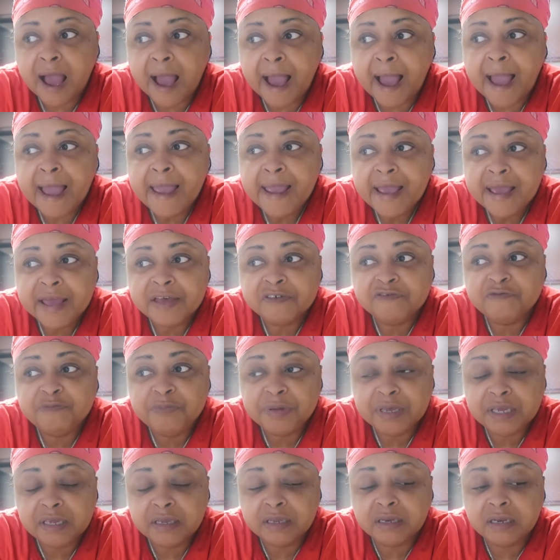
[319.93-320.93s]
I have
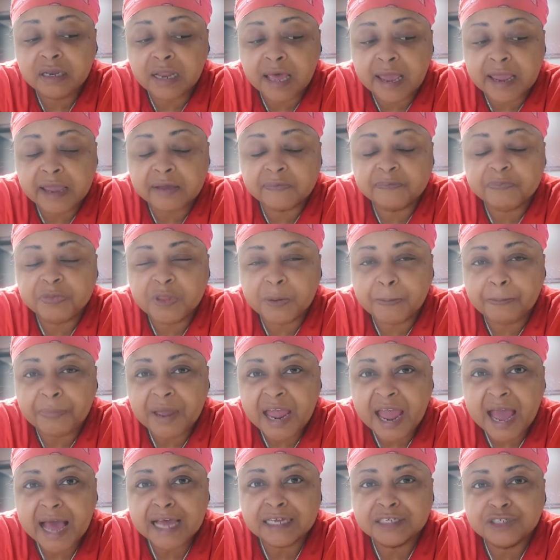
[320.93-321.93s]
been like the
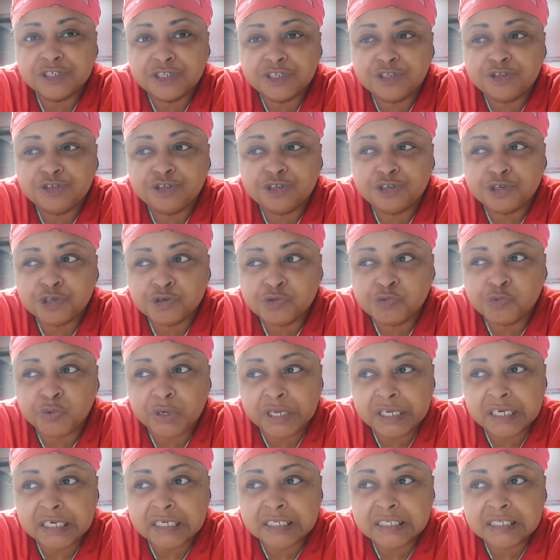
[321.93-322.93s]
past two
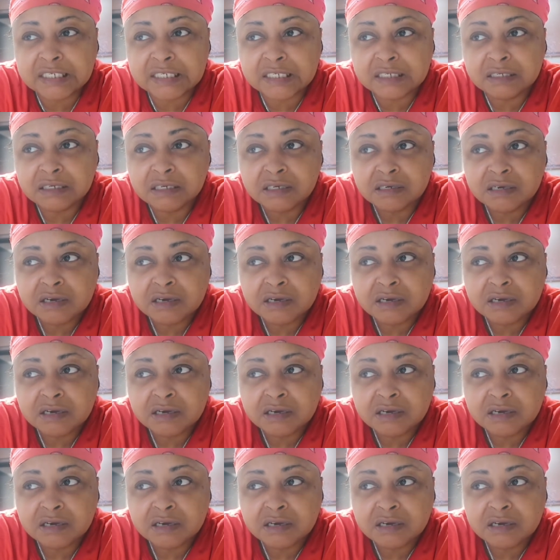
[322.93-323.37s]
weeks